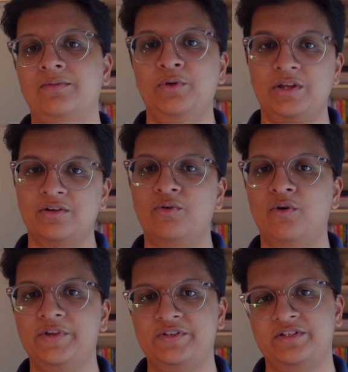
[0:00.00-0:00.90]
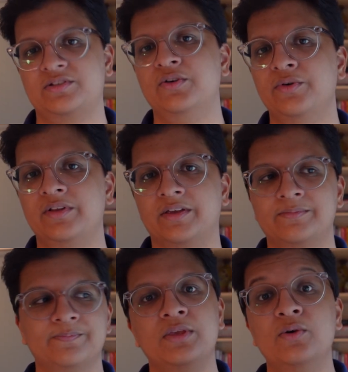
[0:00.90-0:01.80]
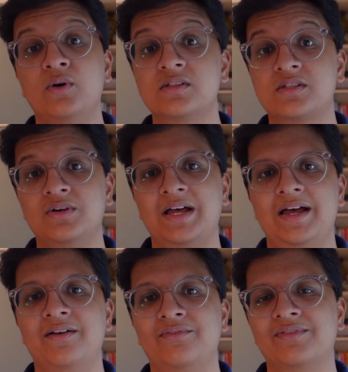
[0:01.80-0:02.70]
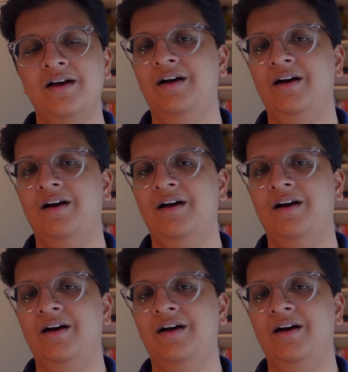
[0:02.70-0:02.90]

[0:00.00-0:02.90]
doing the homework, which is coding, you also have